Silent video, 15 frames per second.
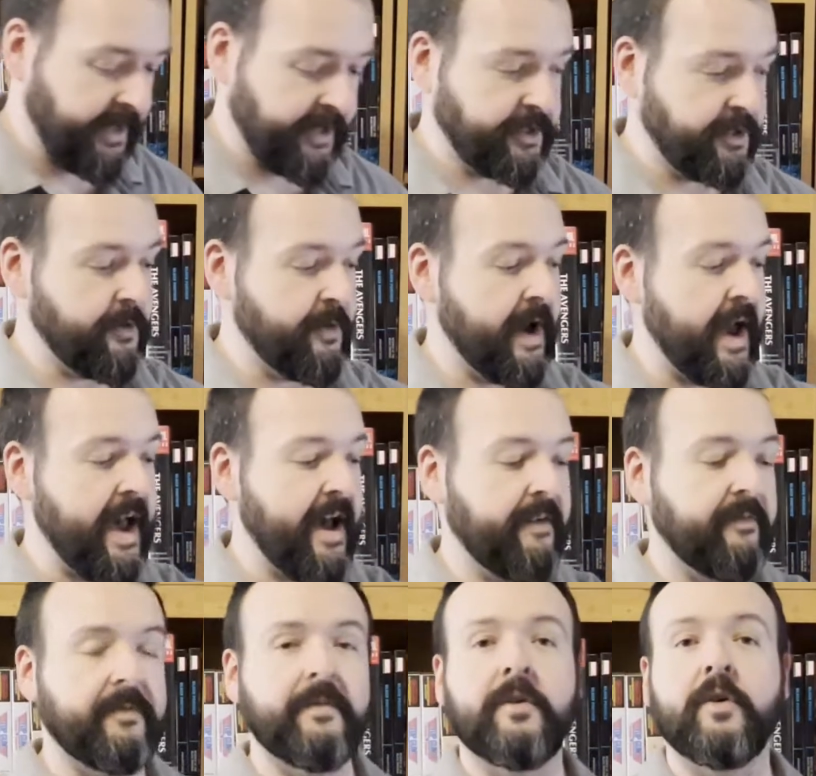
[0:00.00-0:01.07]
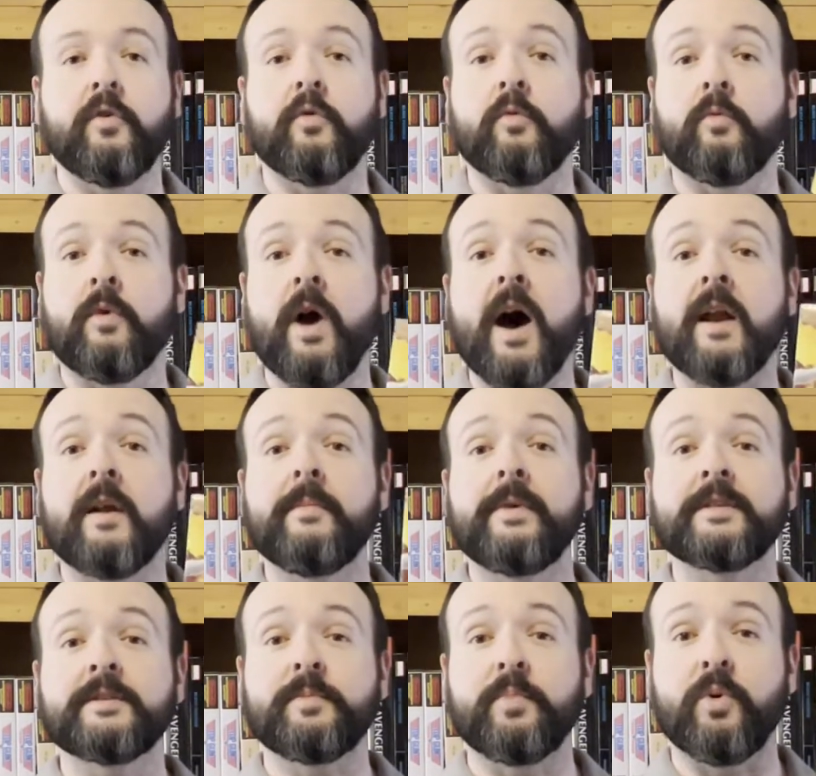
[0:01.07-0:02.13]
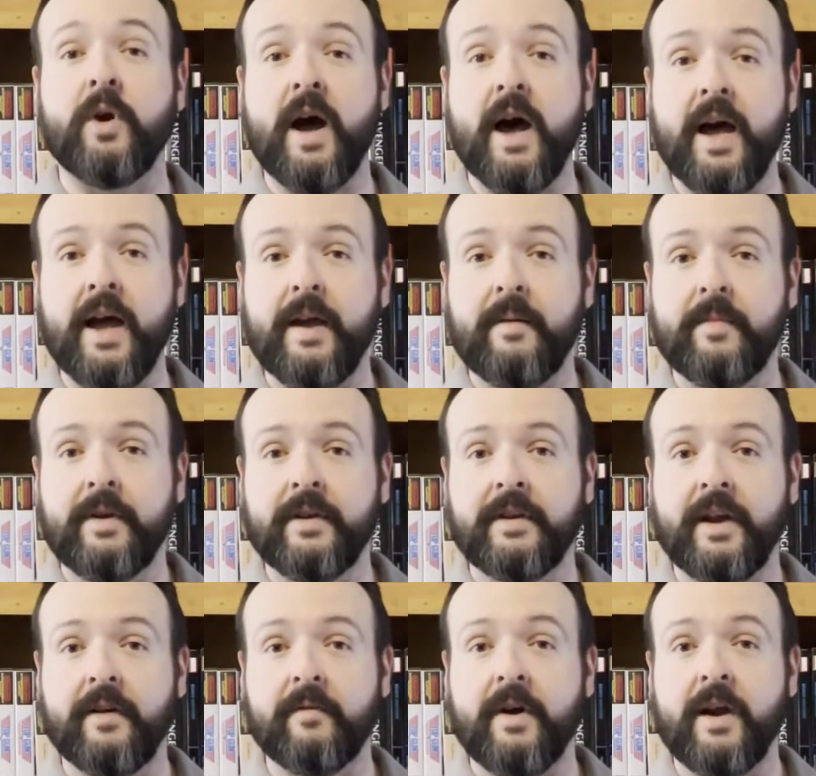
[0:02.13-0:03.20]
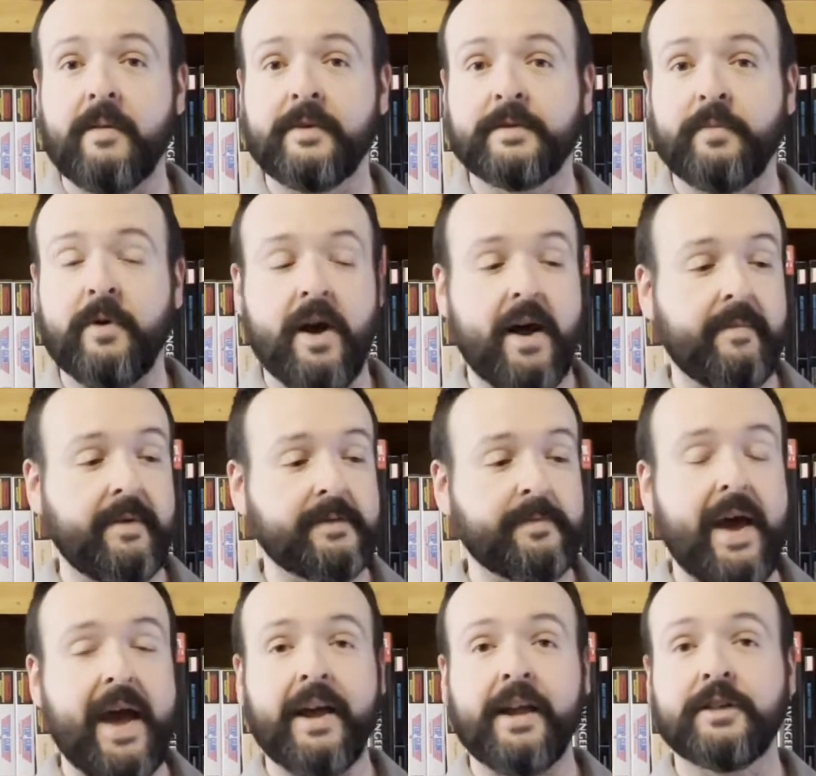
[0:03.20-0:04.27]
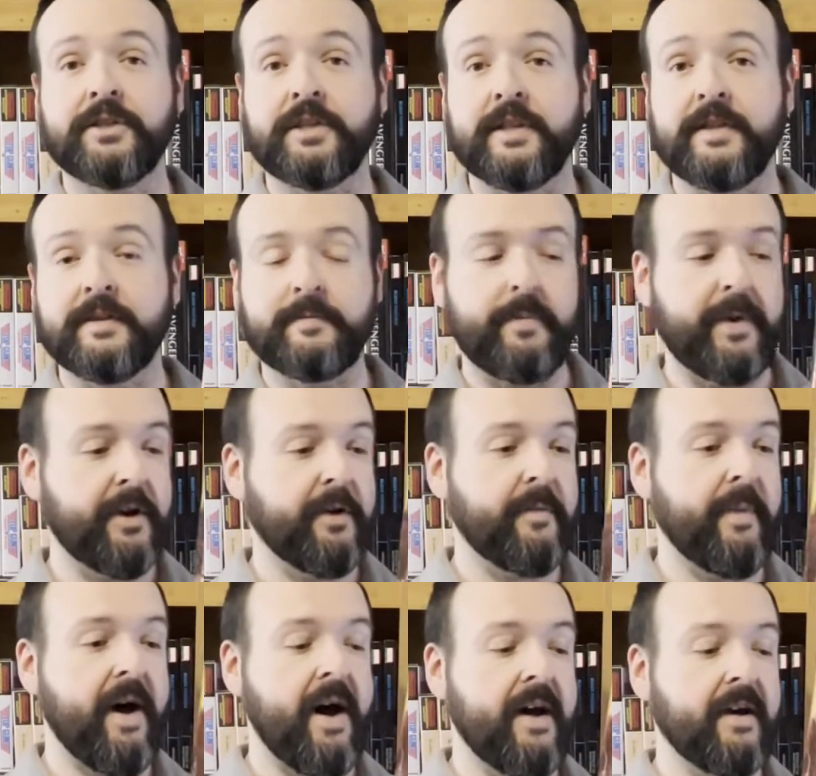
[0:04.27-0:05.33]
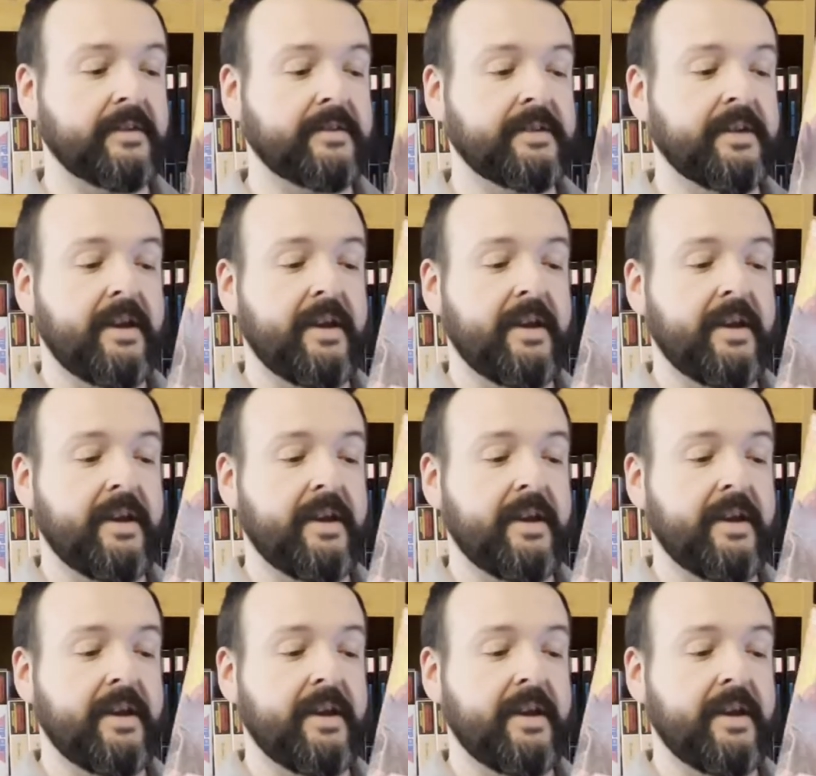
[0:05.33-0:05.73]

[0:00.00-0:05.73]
do have Rodimus Prime. Now Rodimus Prime is packaged in this bigger box.